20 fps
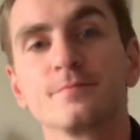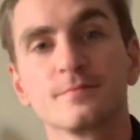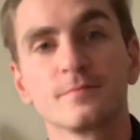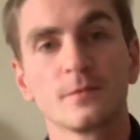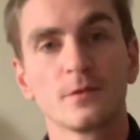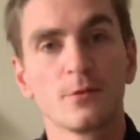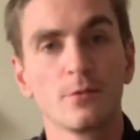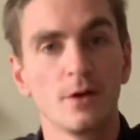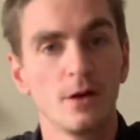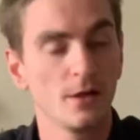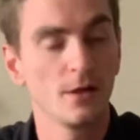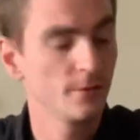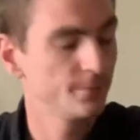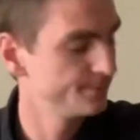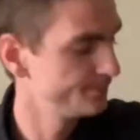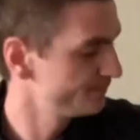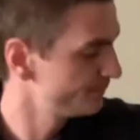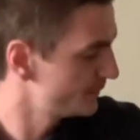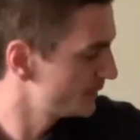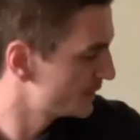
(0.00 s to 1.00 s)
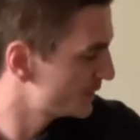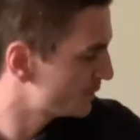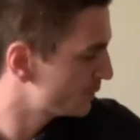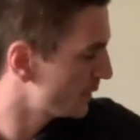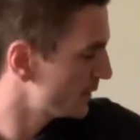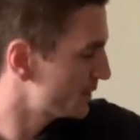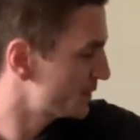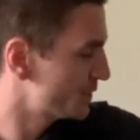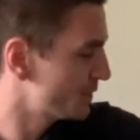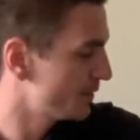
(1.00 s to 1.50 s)
well, the
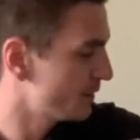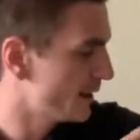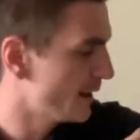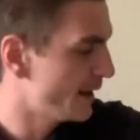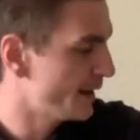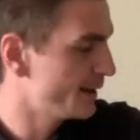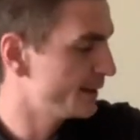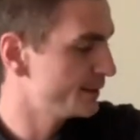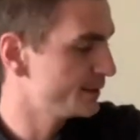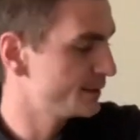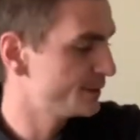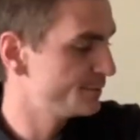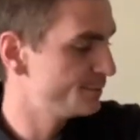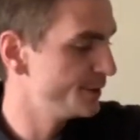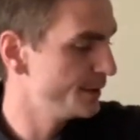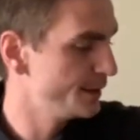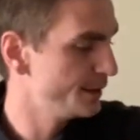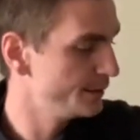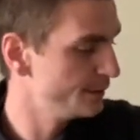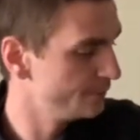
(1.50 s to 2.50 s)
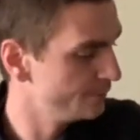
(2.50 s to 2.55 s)
sweatshirt has been